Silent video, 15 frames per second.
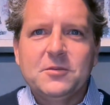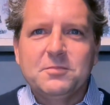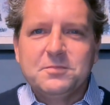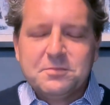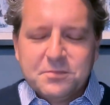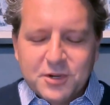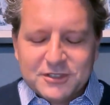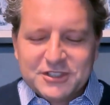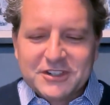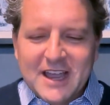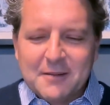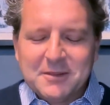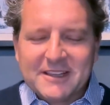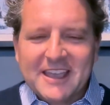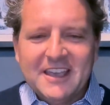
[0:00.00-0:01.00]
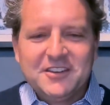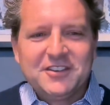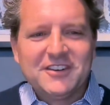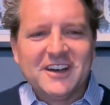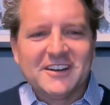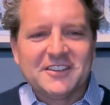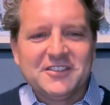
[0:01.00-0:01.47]
You put your
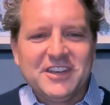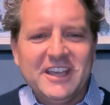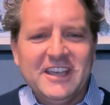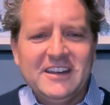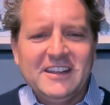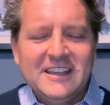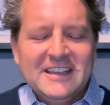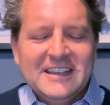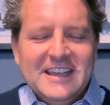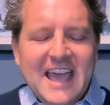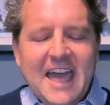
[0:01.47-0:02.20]
application on a chain,